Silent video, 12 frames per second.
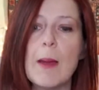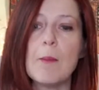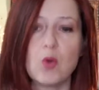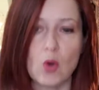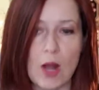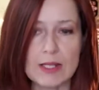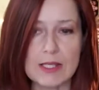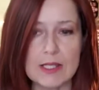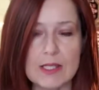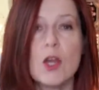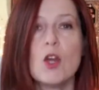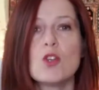
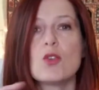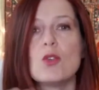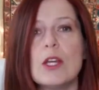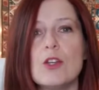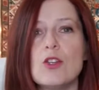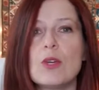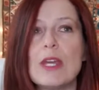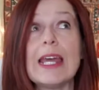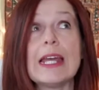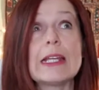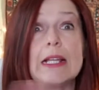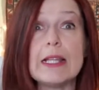process so that you
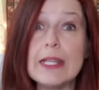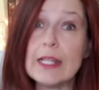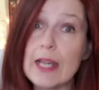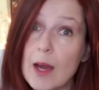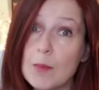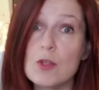can clean up